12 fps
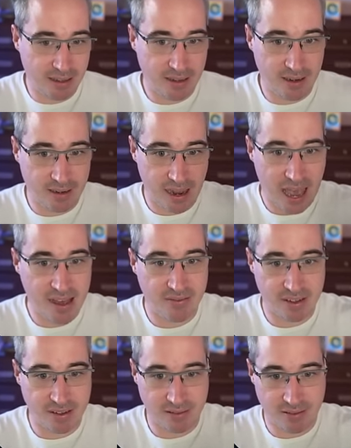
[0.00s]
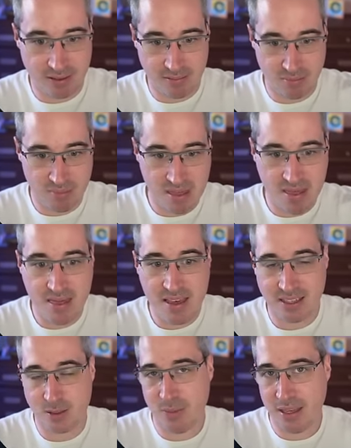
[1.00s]
and then having
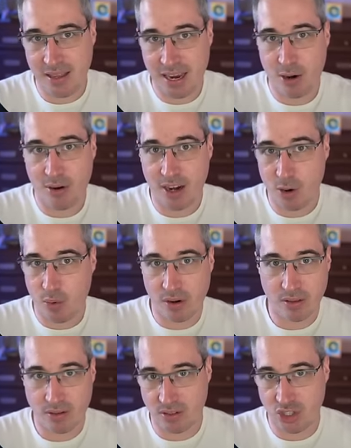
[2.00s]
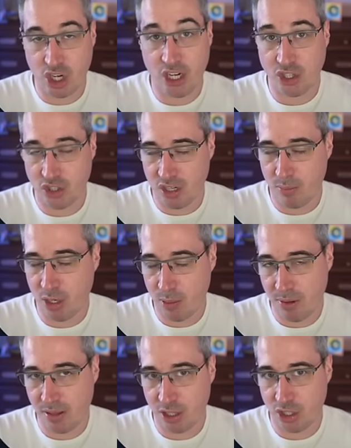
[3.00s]
this be the area where there's changes and
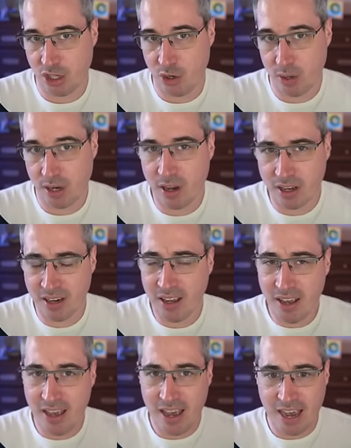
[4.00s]
manipulation going on,